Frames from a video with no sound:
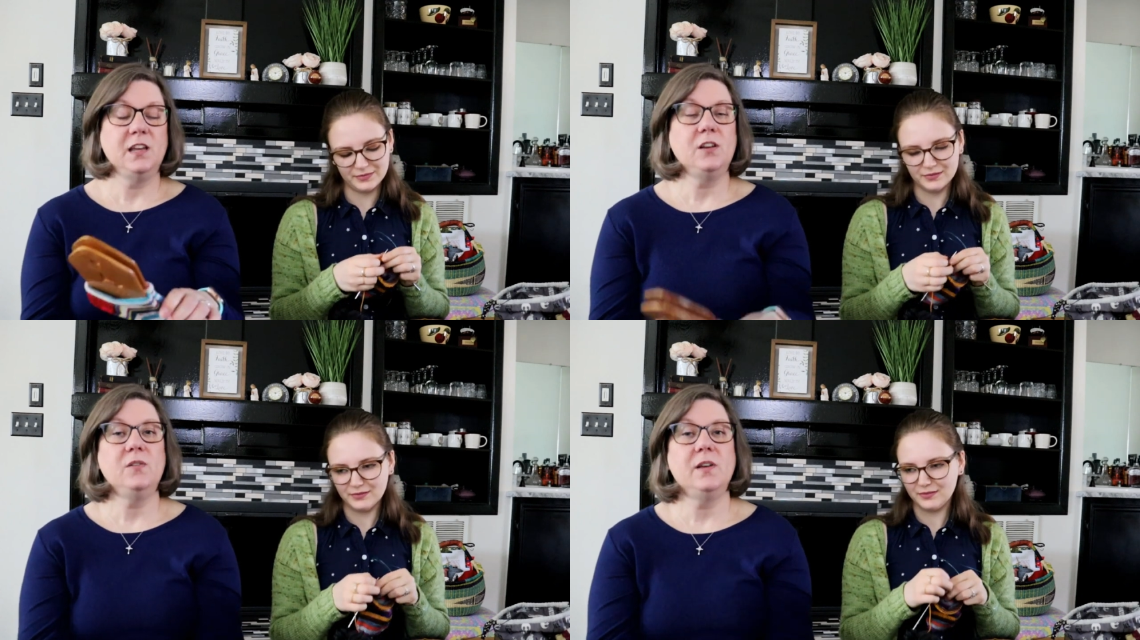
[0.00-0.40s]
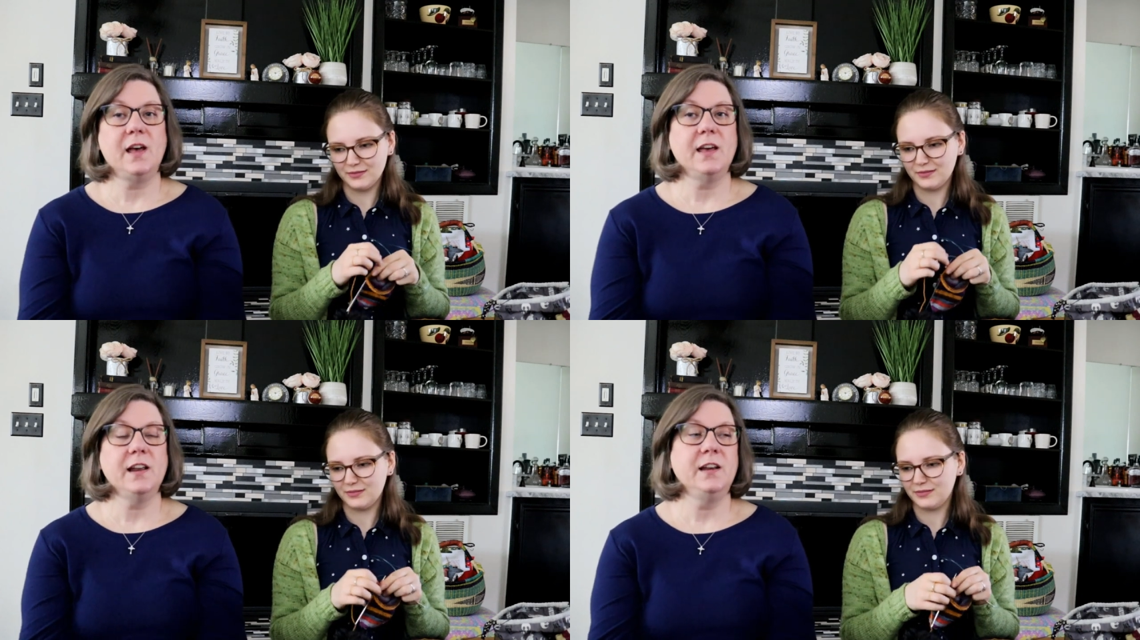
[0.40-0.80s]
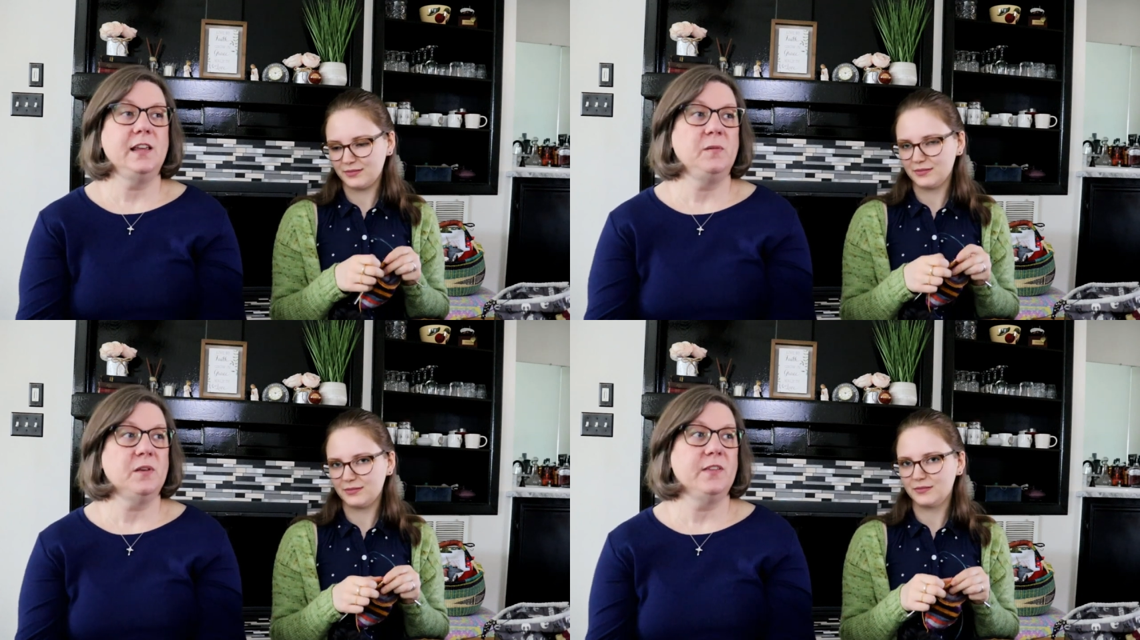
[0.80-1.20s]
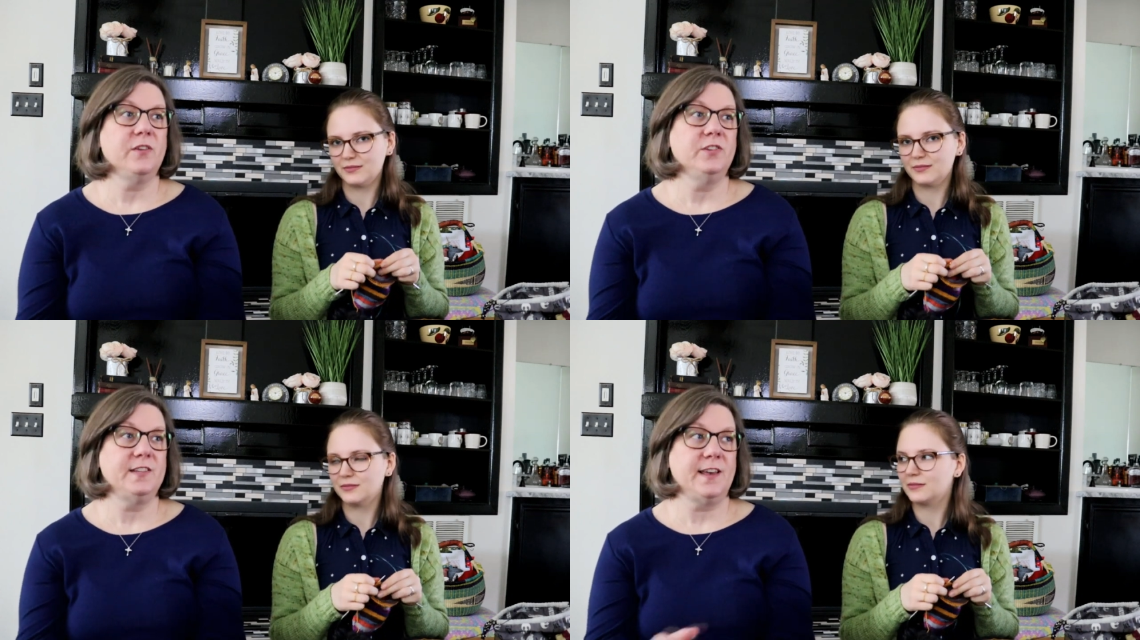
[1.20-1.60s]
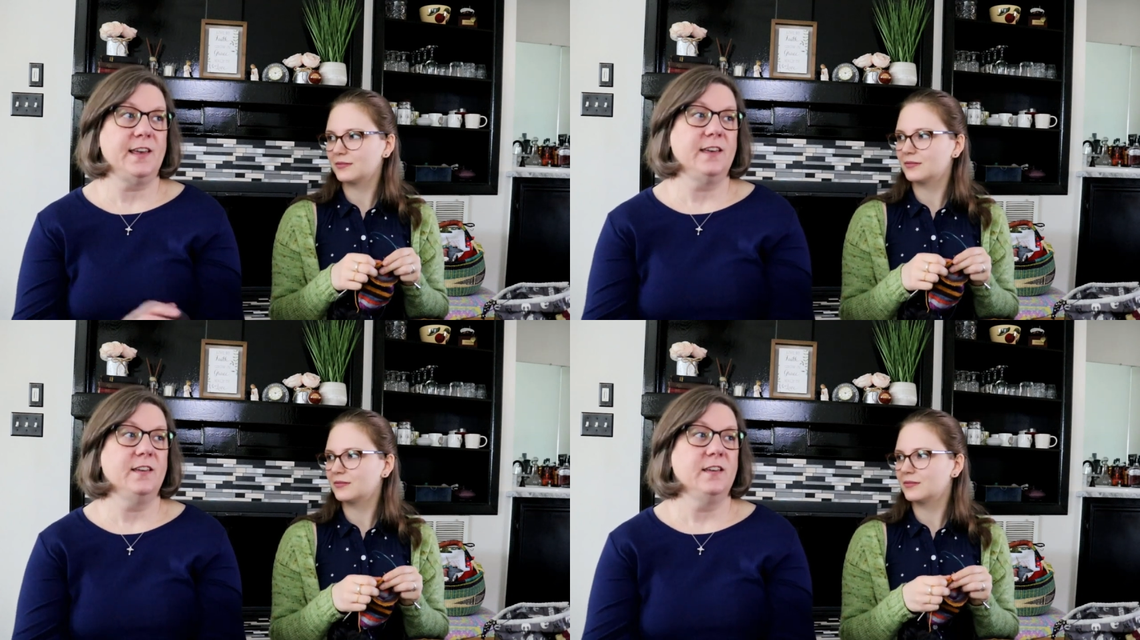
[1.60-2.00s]
Speaker 1: you know, I got an email the other
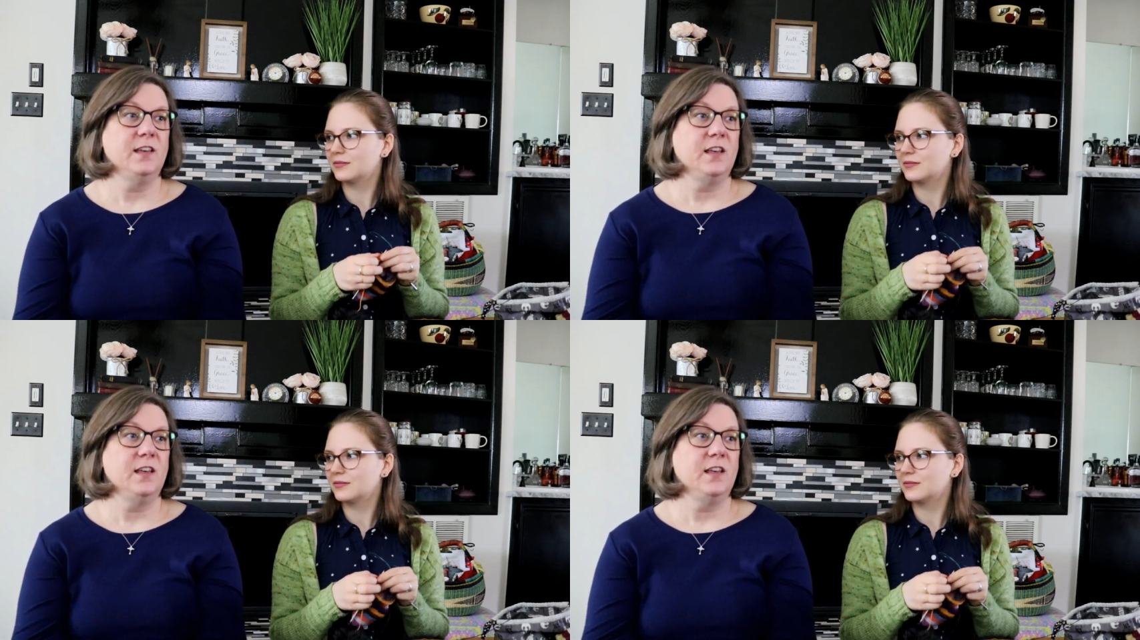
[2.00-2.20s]
day